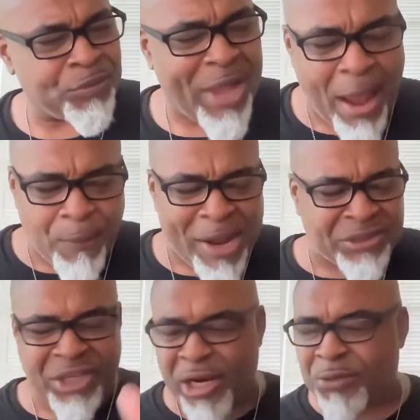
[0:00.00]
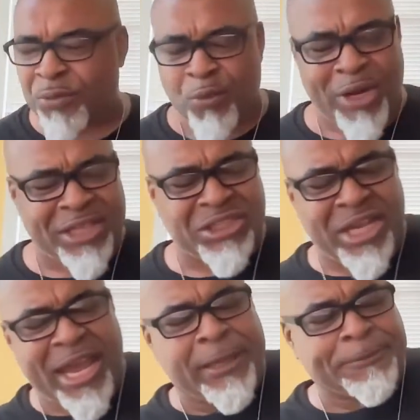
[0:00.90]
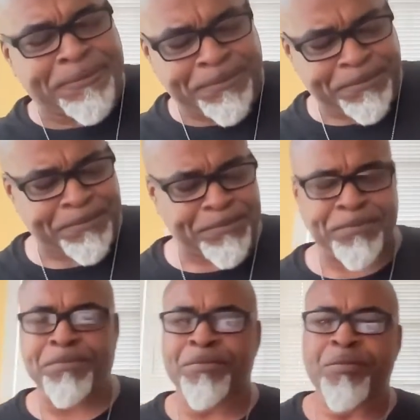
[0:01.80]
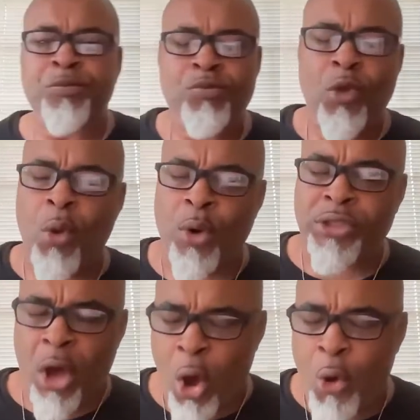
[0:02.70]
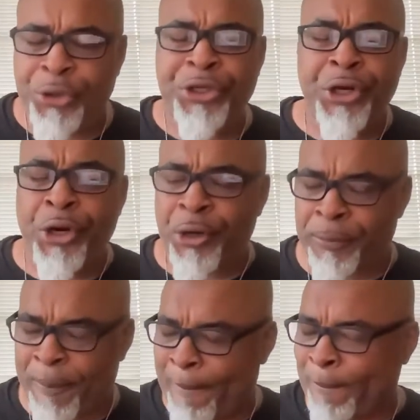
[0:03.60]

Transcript: That right there, what I just ate was a whole cure.